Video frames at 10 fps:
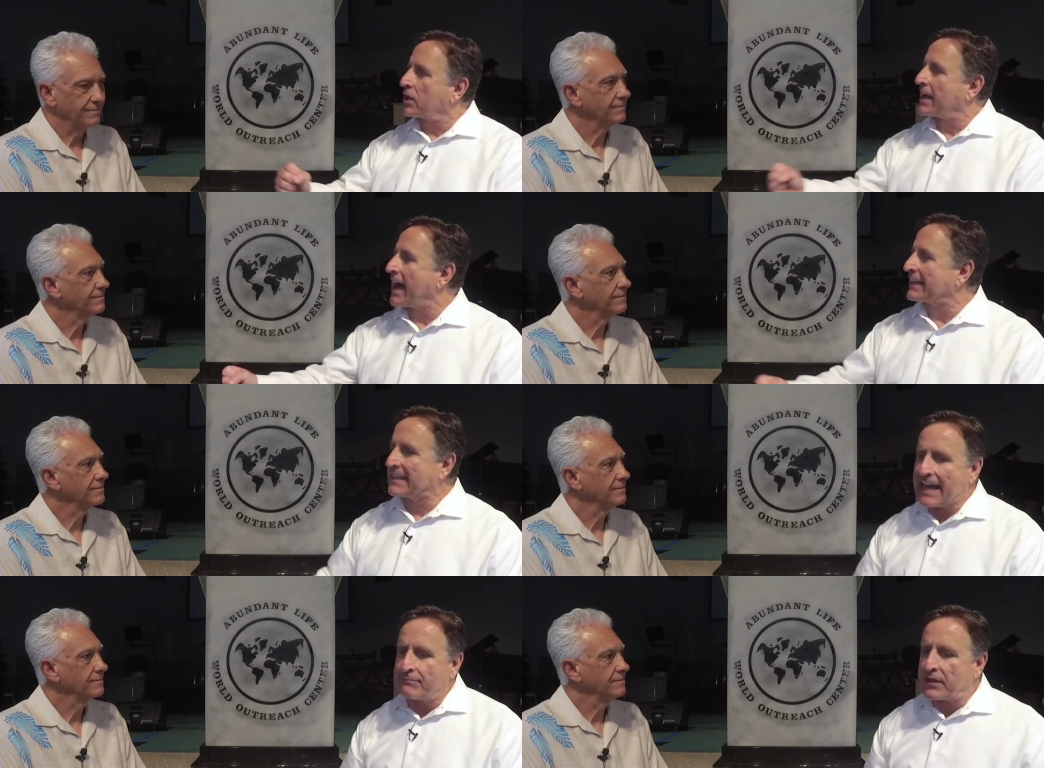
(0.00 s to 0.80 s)
Speaker 1: God
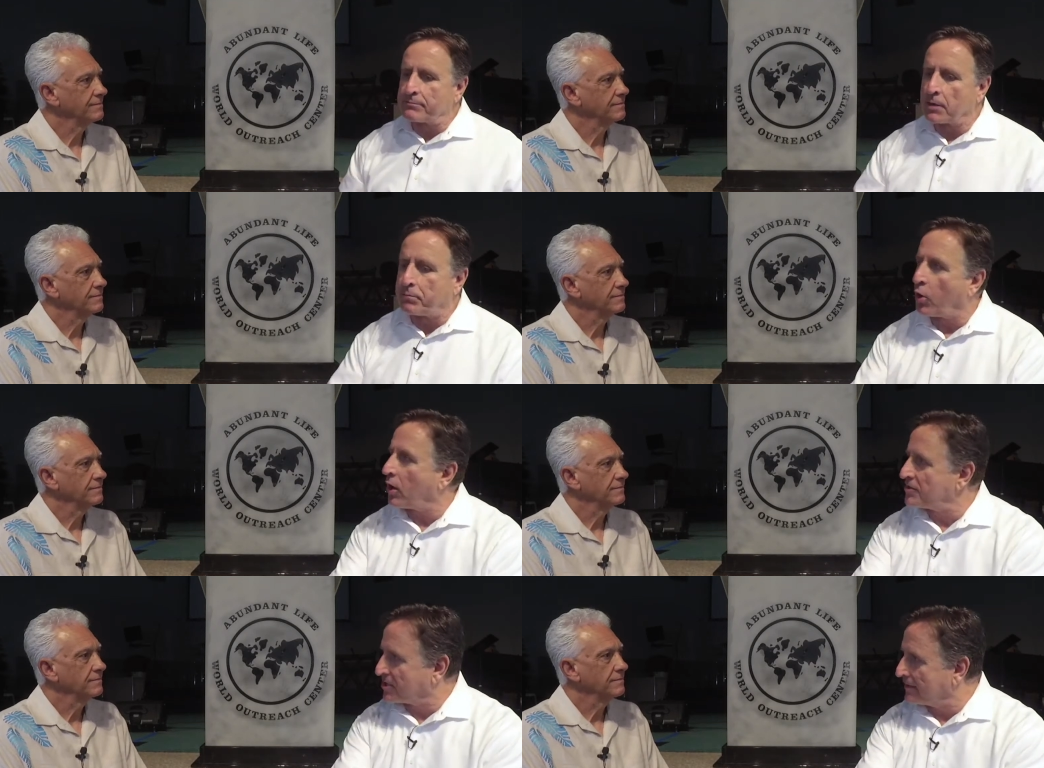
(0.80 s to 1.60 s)
gave them the
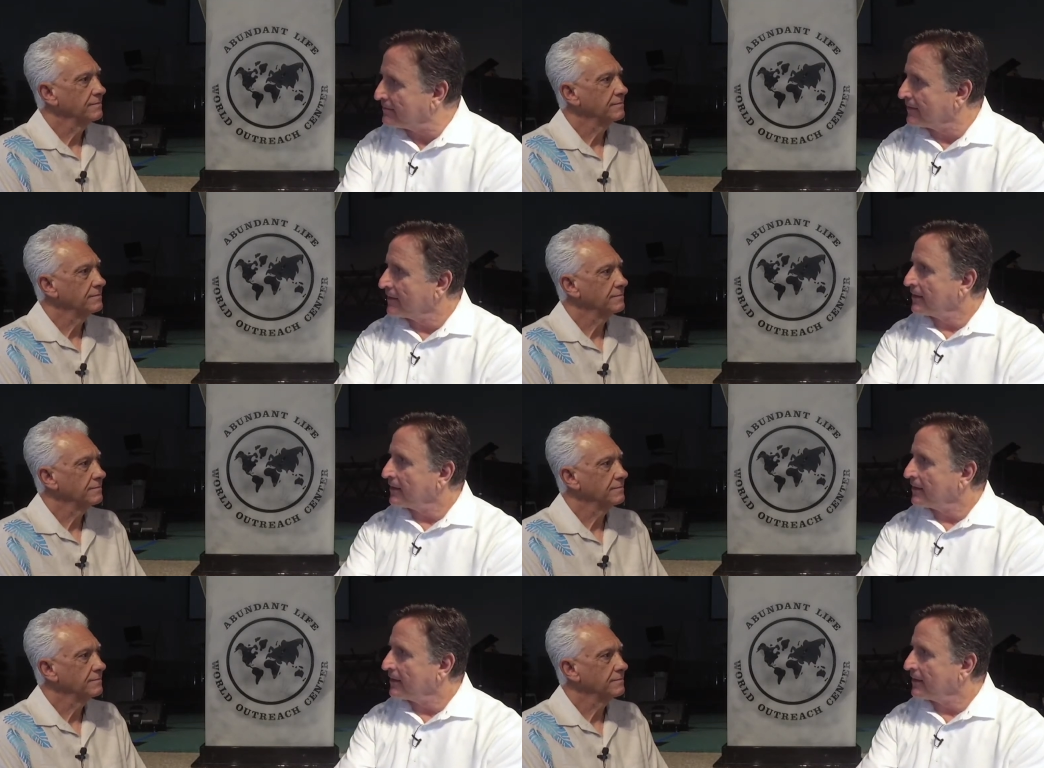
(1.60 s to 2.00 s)
poison,